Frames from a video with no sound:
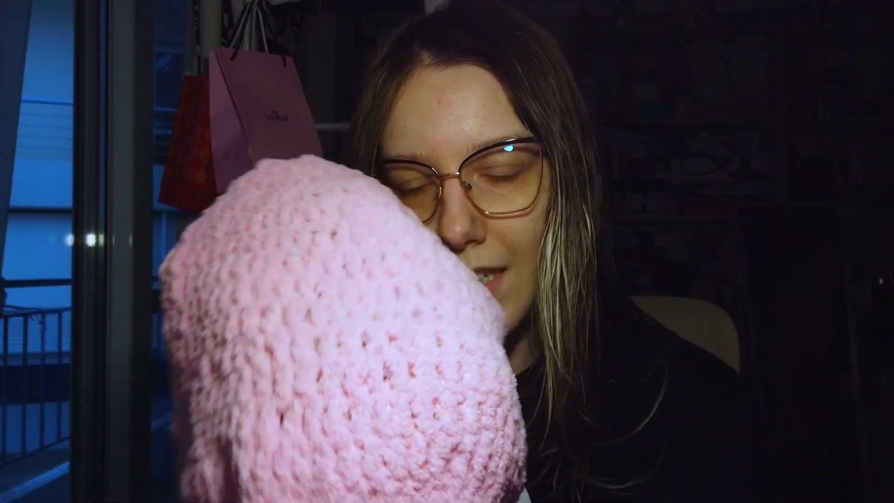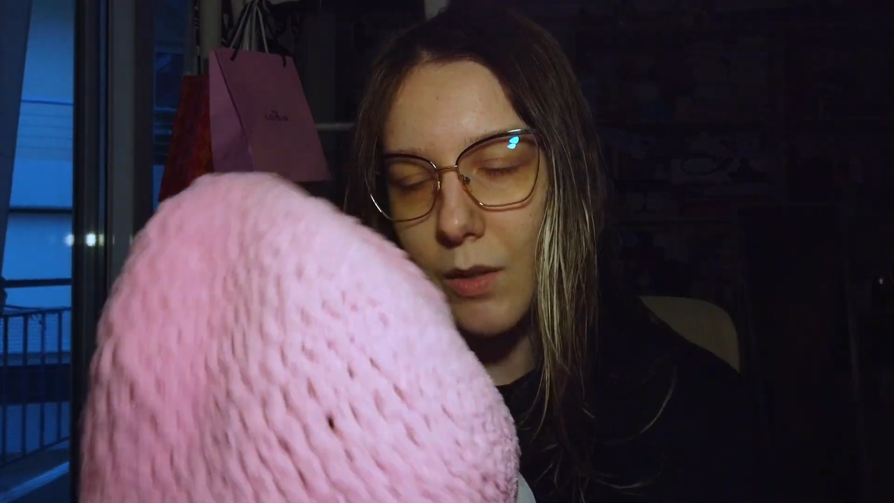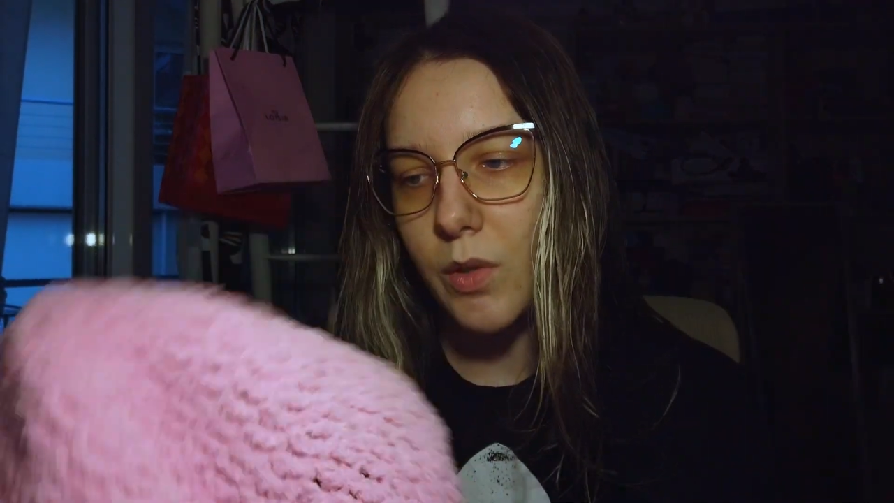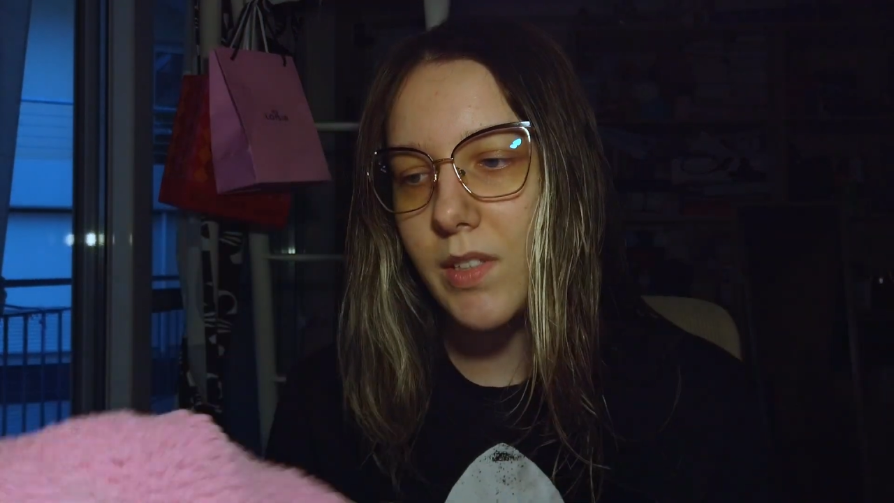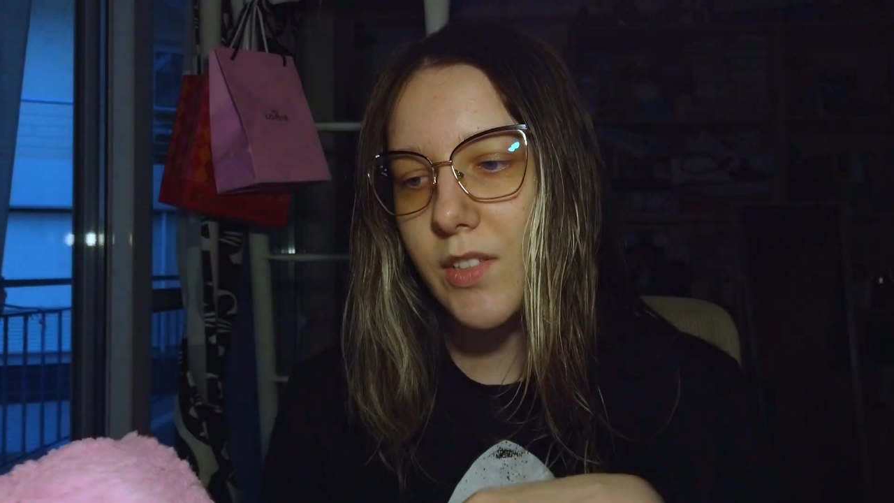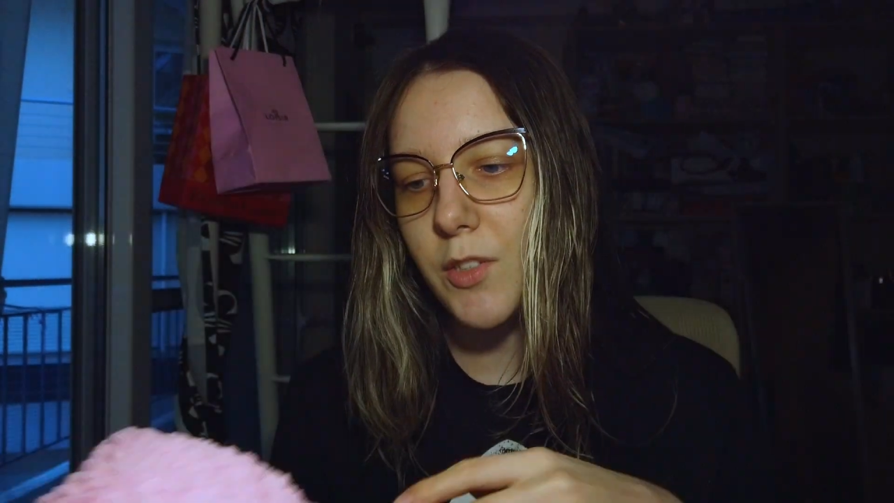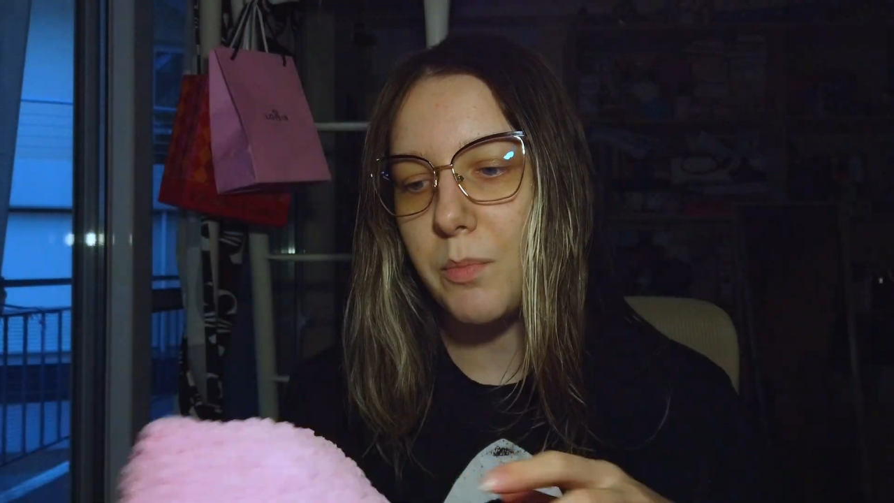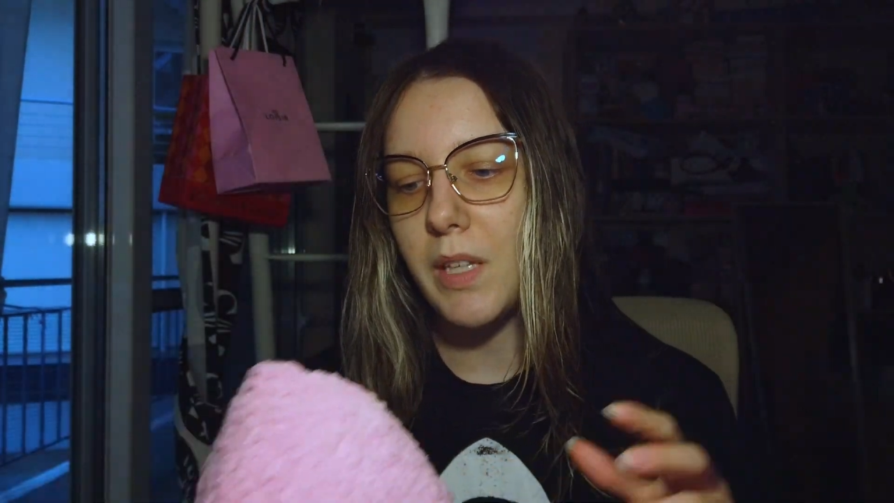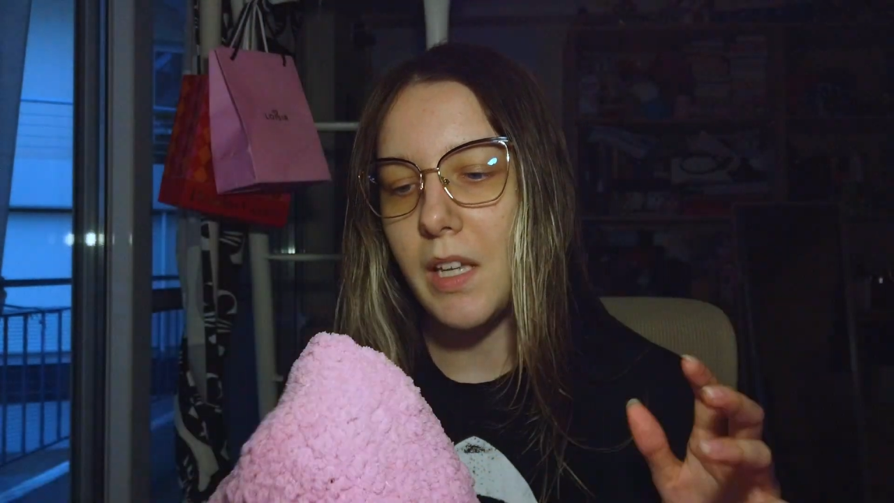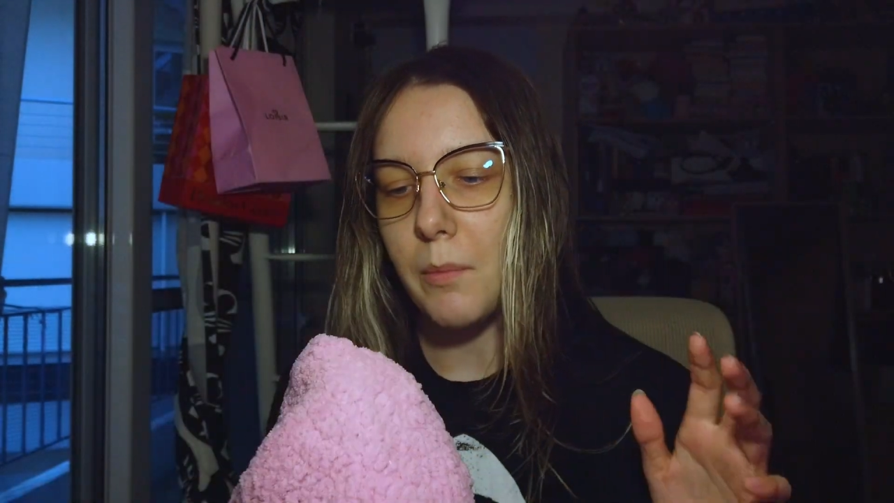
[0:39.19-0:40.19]
I want it to
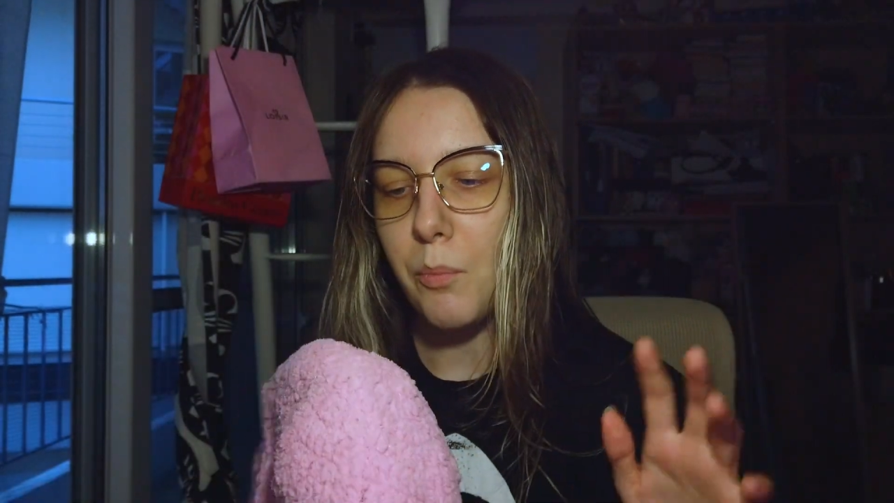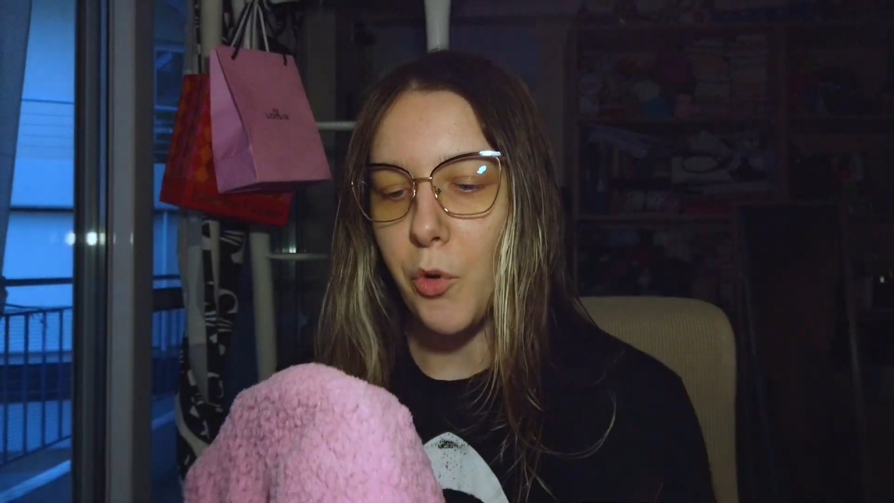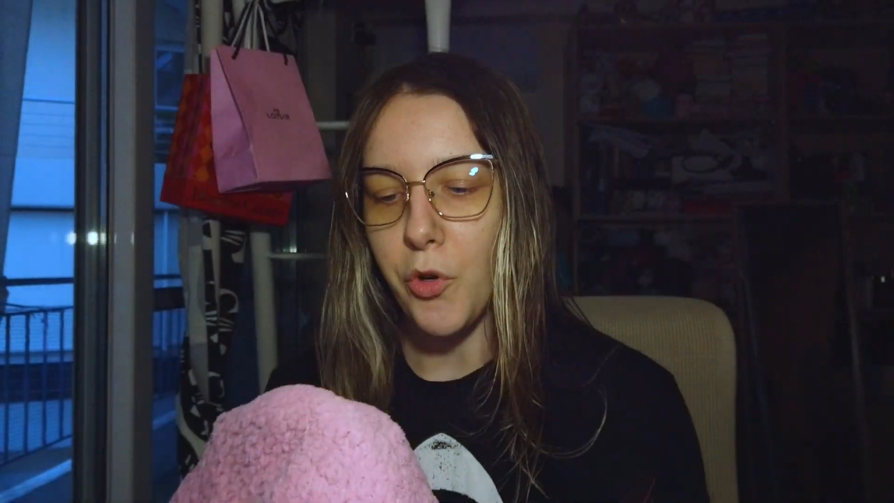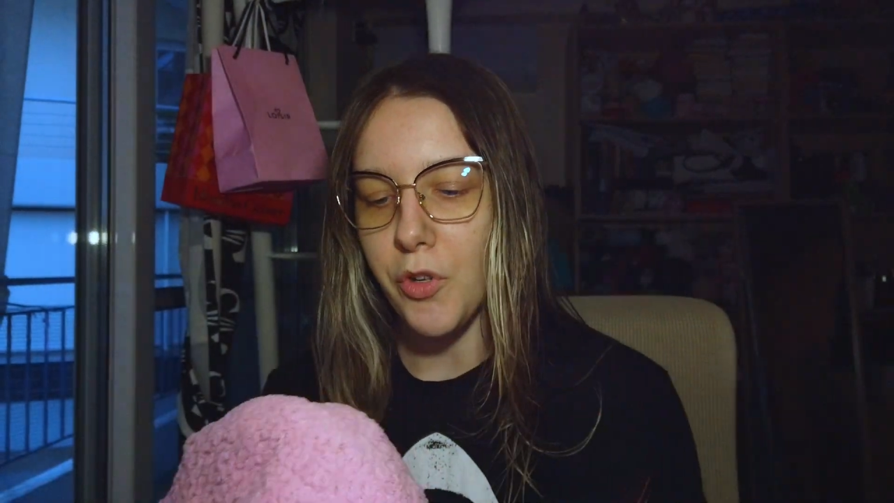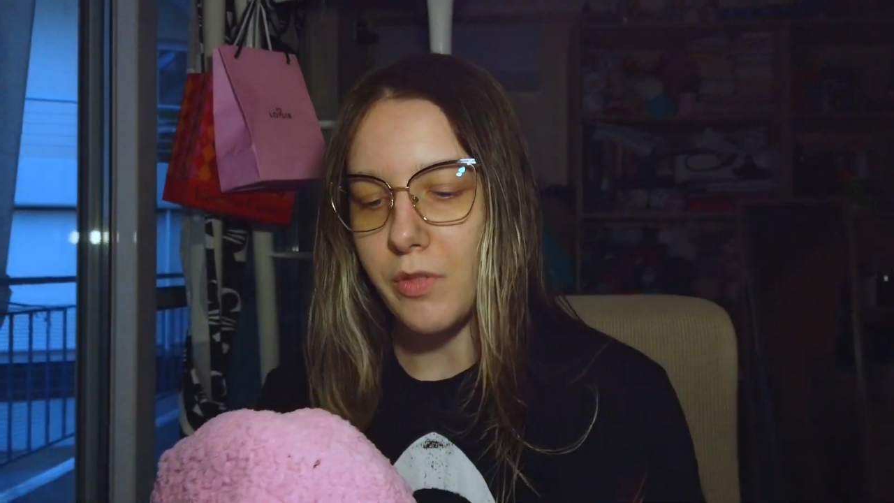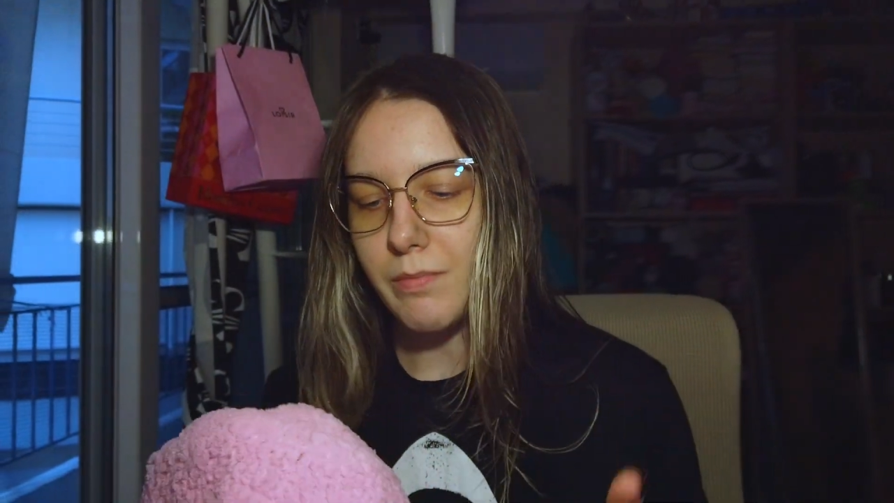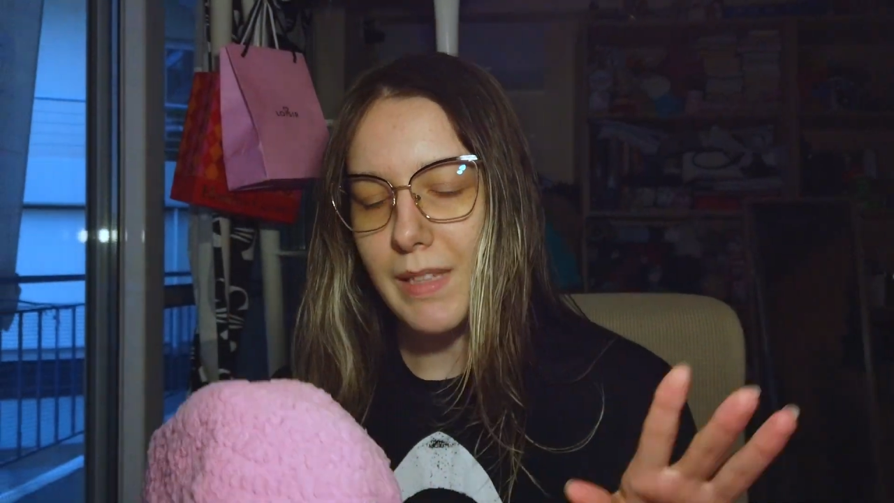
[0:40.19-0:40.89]
be more